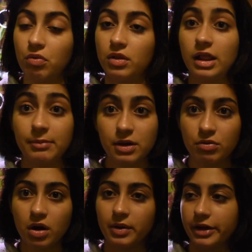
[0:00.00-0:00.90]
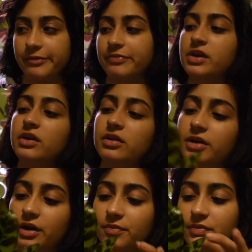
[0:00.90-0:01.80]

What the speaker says: well, let me grow it. No.